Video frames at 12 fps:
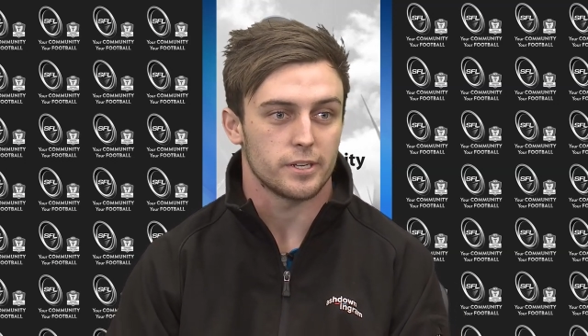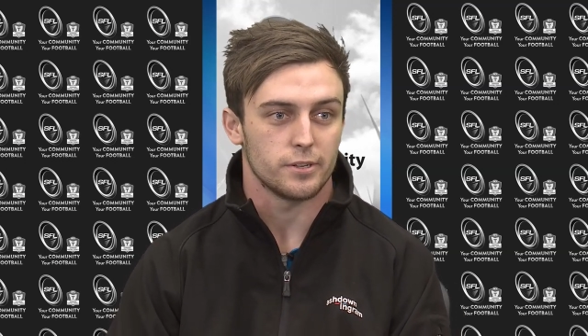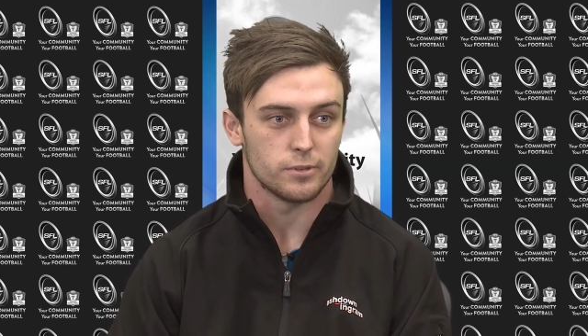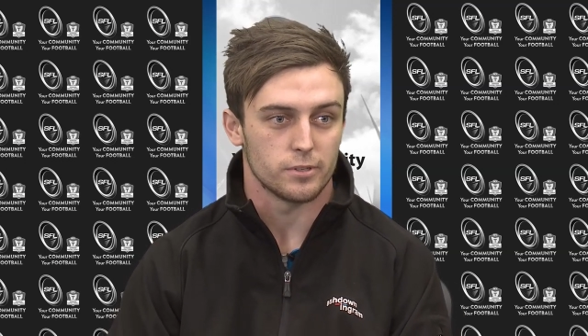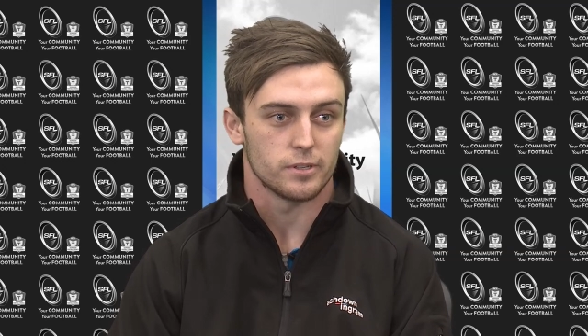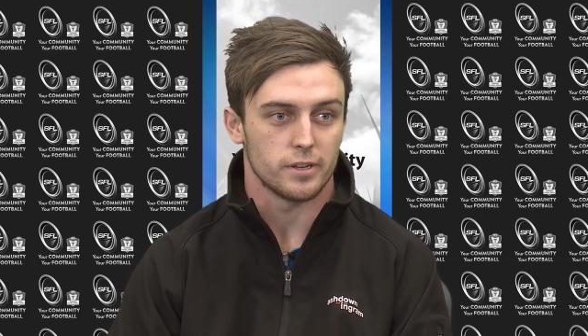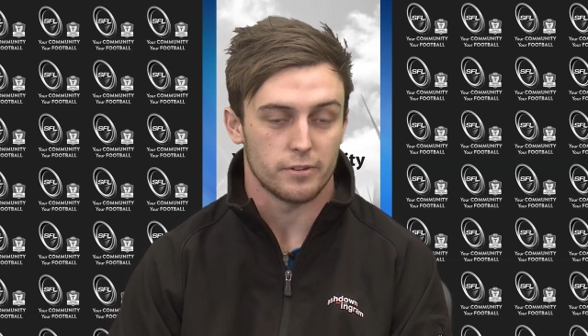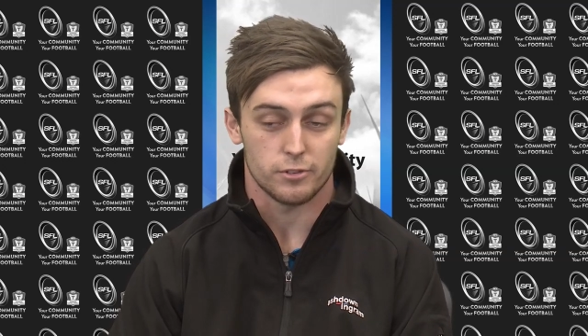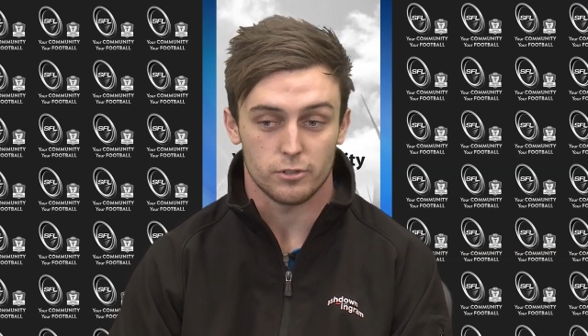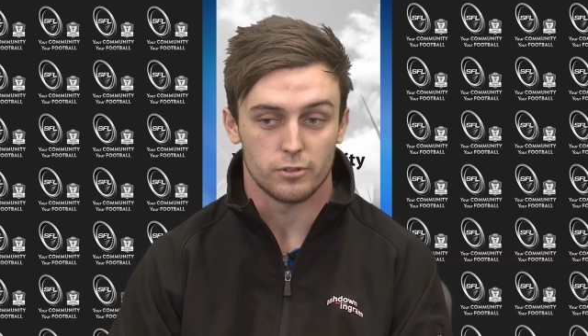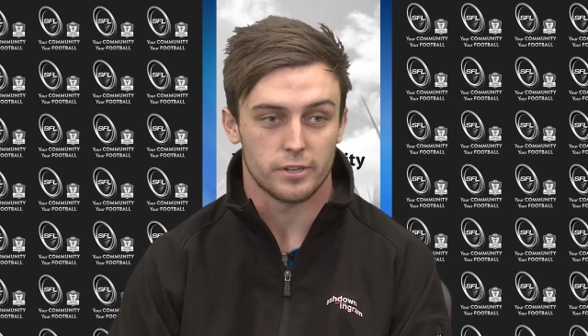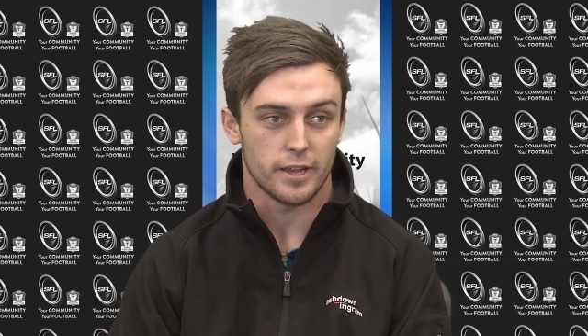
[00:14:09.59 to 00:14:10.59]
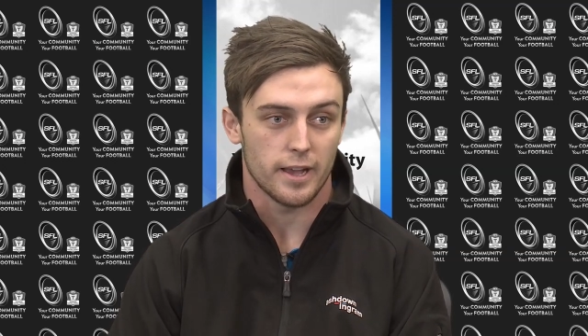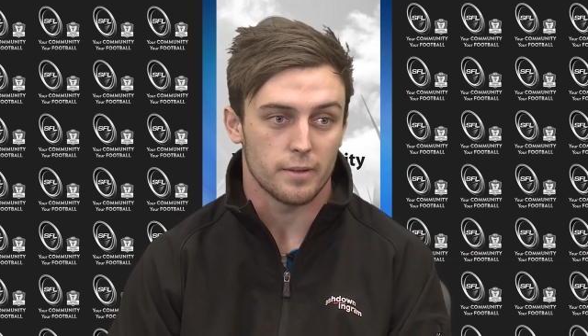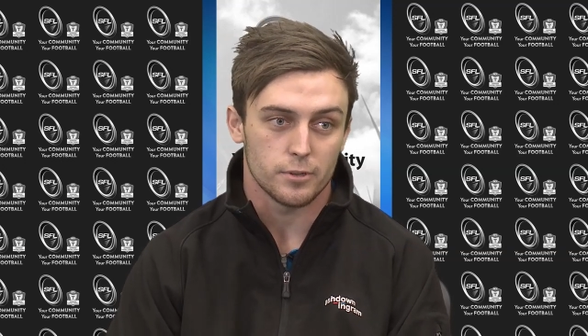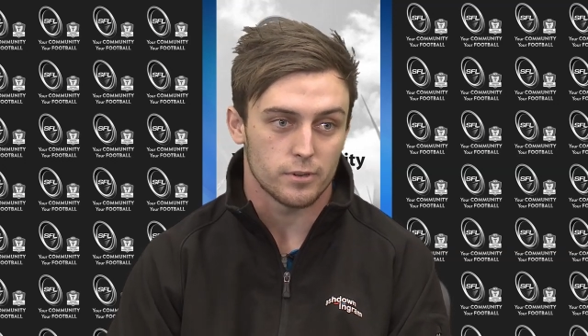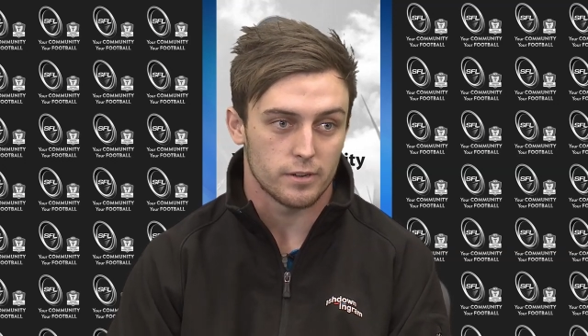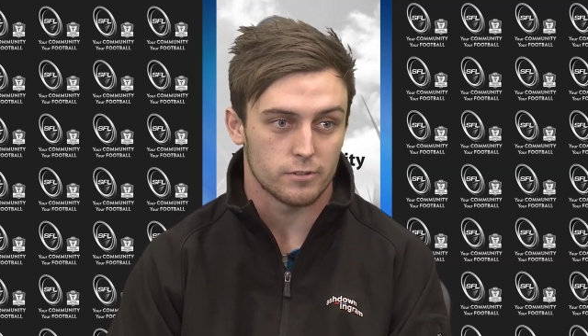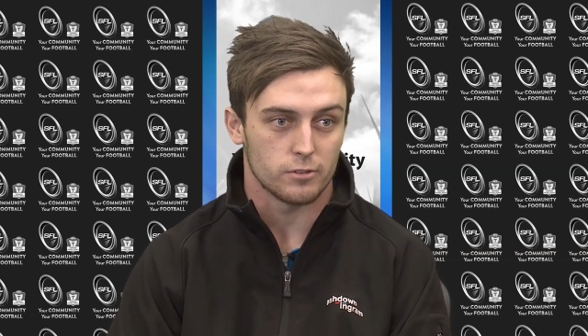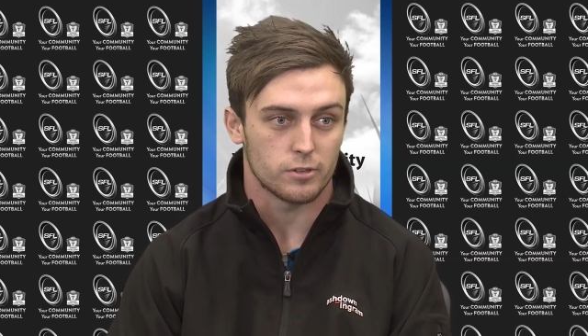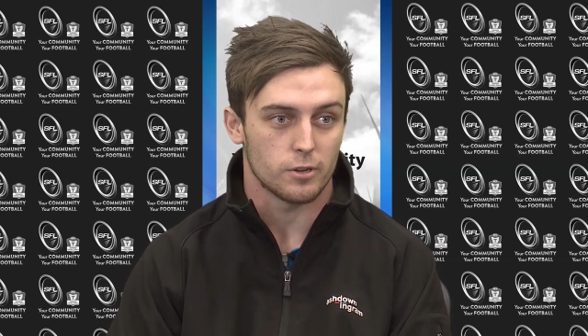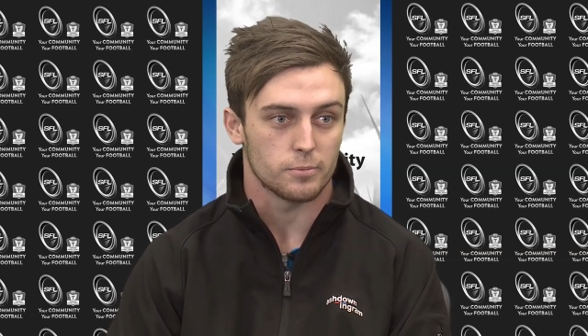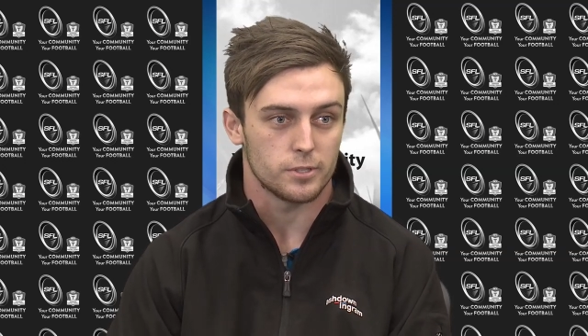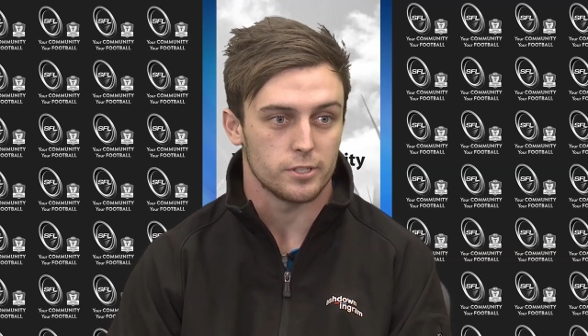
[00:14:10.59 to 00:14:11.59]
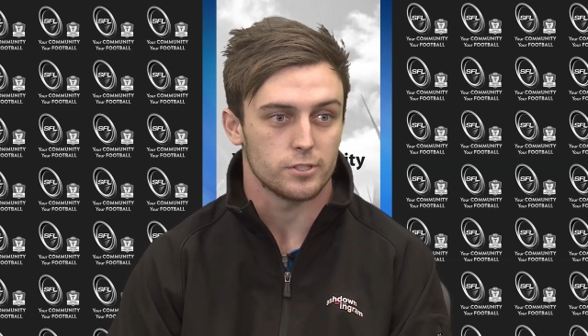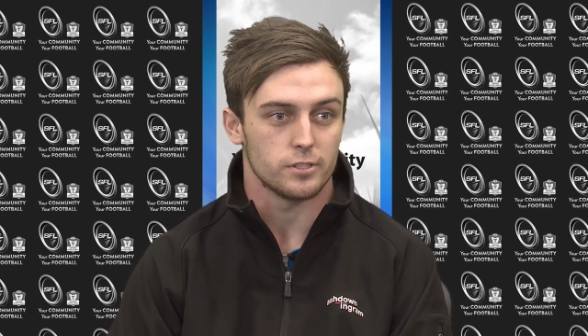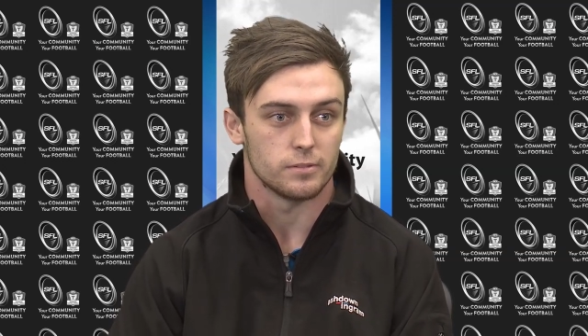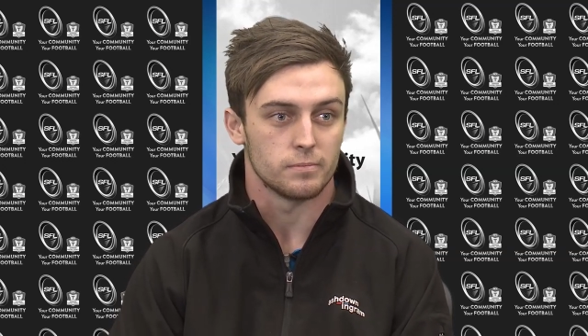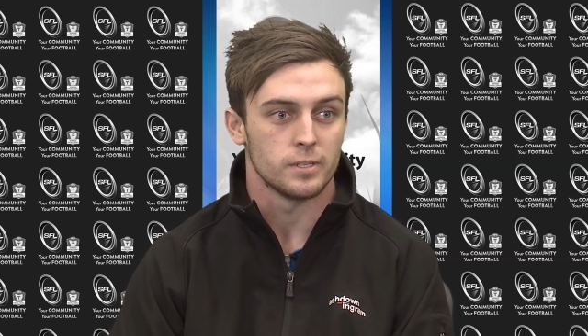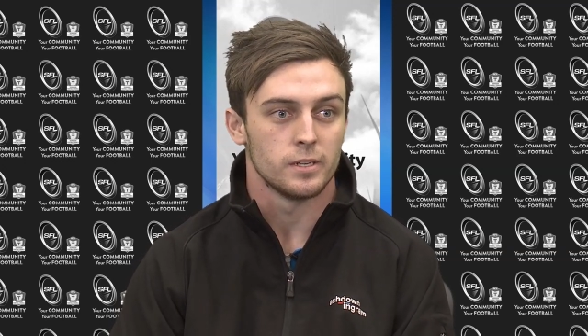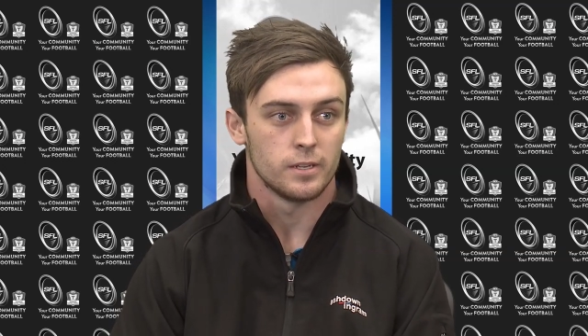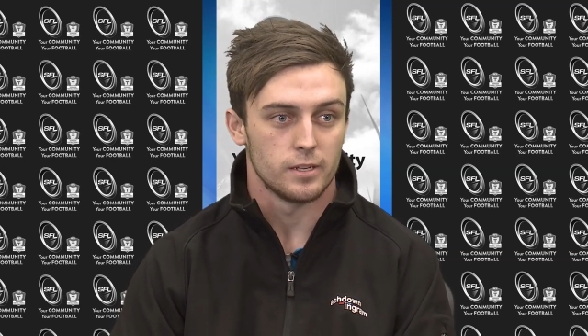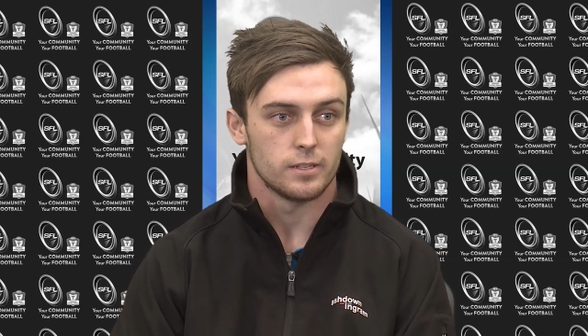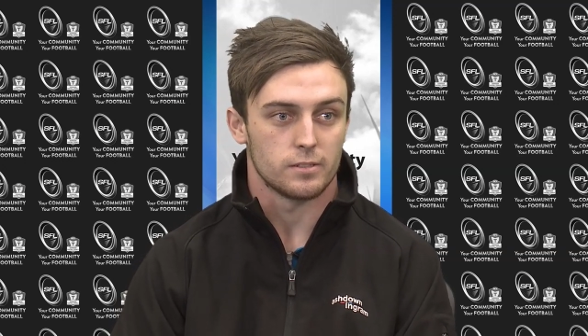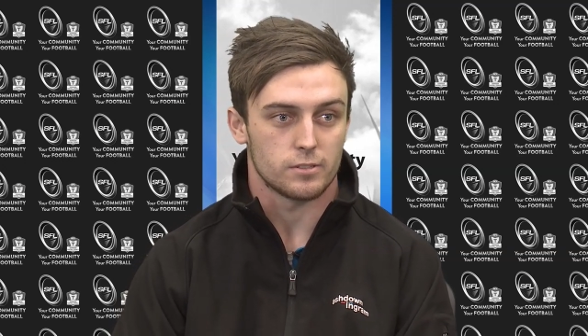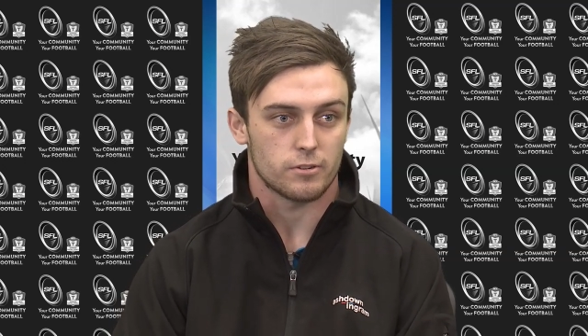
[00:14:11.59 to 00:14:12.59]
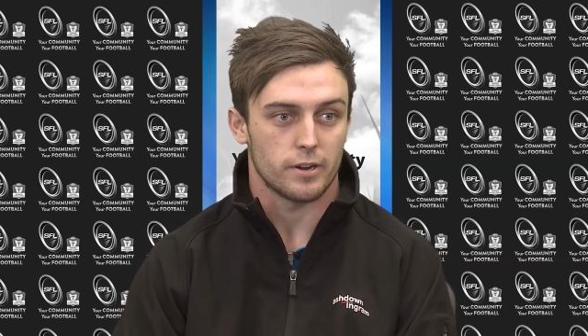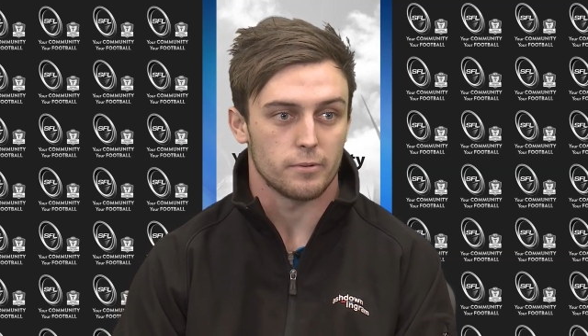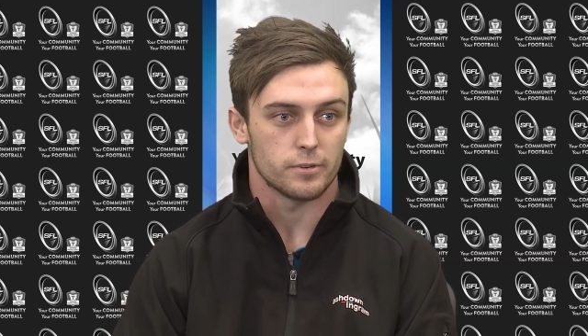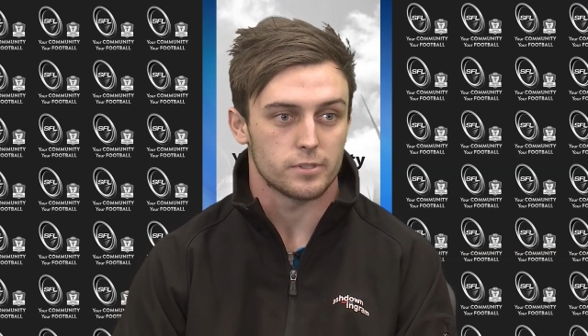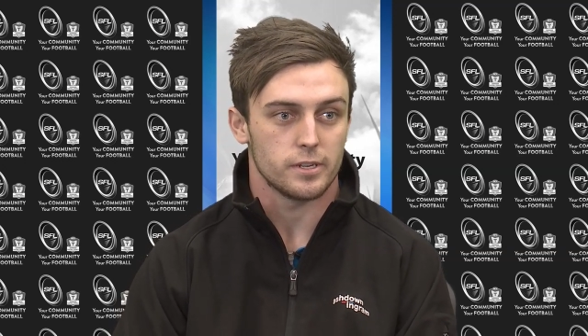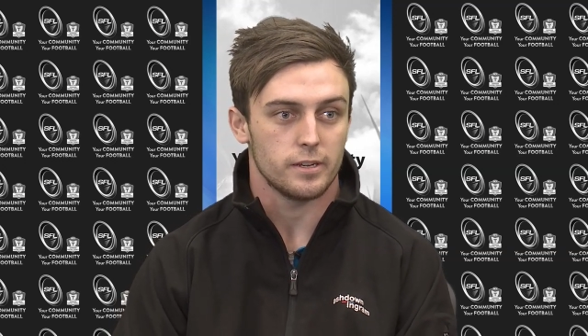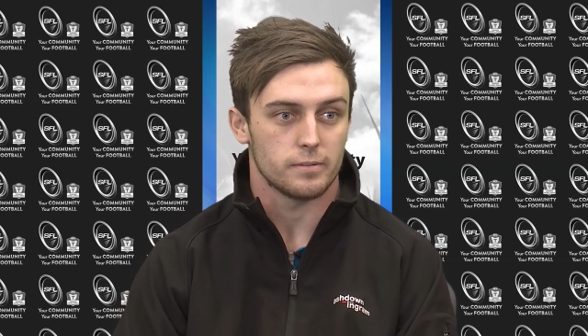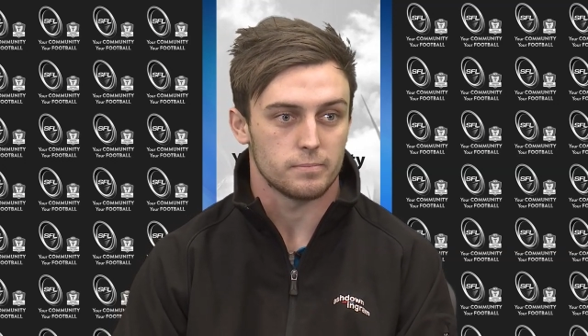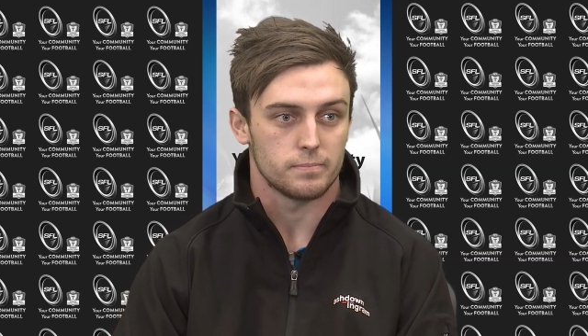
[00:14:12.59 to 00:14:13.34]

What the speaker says: You want to have a good game, you want to have a good competition. It's great where it's at.